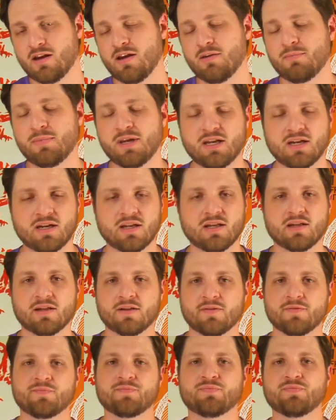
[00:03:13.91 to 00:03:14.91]
I mean,
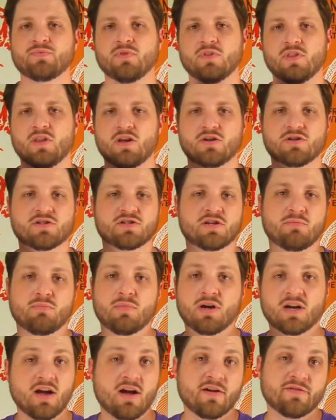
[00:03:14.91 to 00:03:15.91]
there's a
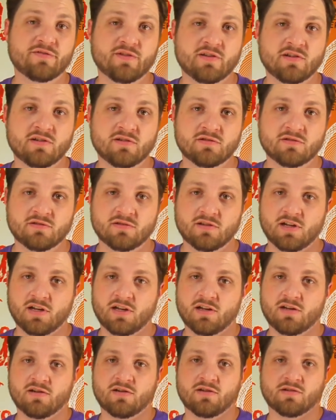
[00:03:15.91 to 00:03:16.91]
MacGuffin,
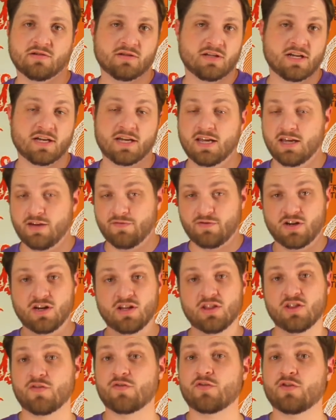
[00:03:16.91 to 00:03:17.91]
and like even
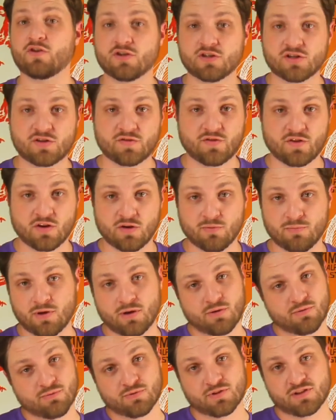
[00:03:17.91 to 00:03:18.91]
in the first film,
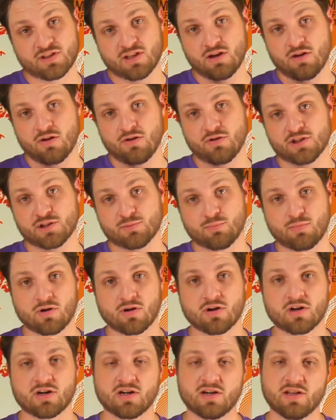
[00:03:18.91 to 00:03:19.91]
there was the
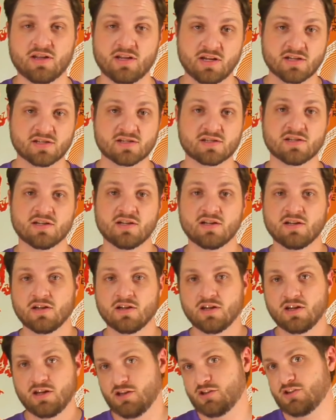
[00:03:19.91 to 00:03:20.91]
Allspark, and this,
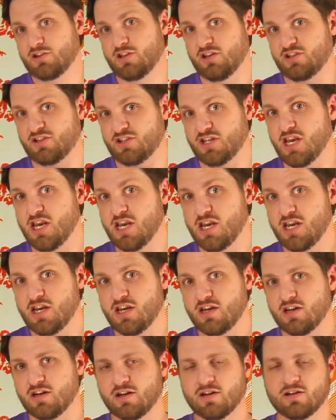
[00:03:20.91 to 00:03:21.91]
it's the
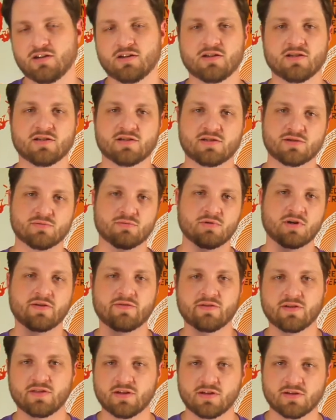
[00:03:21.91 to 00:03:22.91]
seed, and this is what
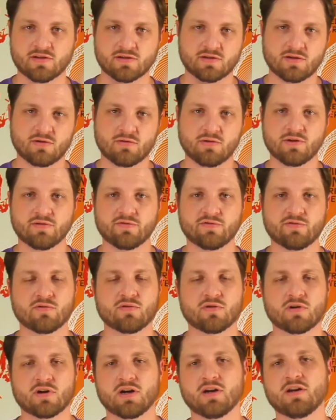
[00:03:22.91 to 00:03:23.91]
everything is going
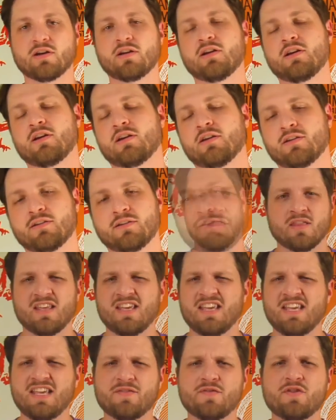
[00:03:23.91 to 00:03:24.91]
for, and
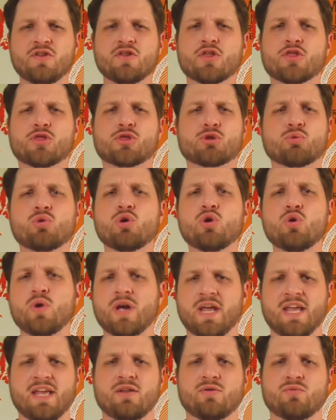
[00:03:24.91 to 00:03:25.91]
they even
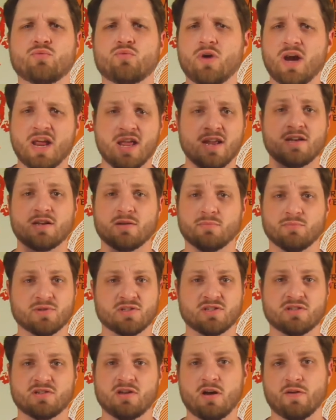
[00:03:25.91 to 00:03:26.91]
threw in random
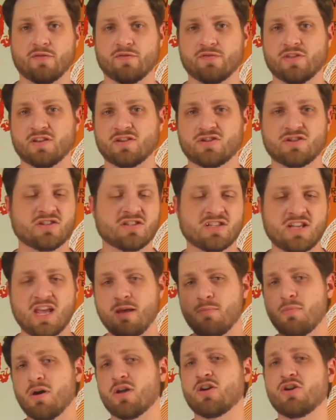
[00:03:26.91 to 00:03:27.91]
stuff that just
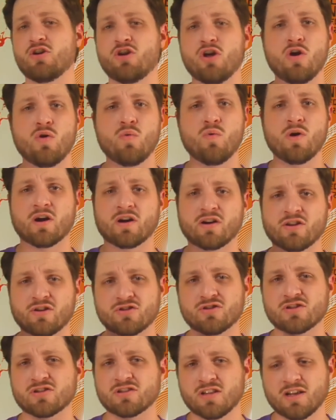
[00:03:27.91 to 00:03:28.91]
came out of nowhere, and
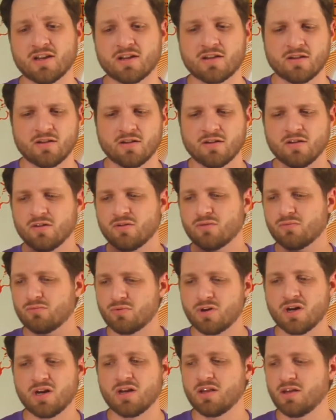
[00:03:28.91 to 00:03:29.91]
you're just like,
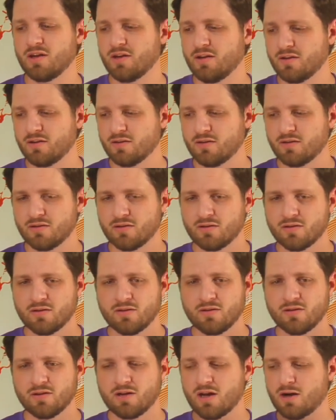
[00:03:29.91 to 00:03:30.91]
really?
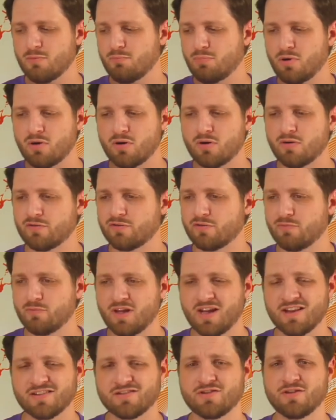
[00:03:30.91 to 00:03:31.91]
You gotta borrow from
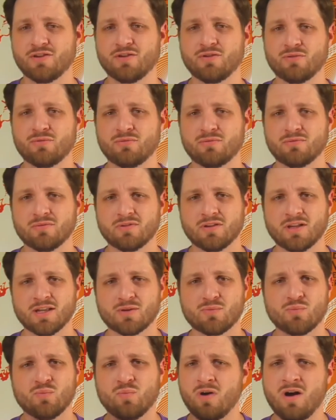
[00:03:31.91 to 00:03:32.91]
that too?
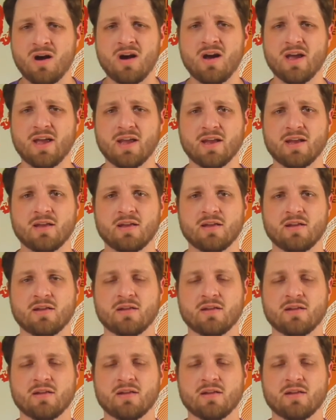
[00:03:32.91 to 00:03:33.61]
Like, why?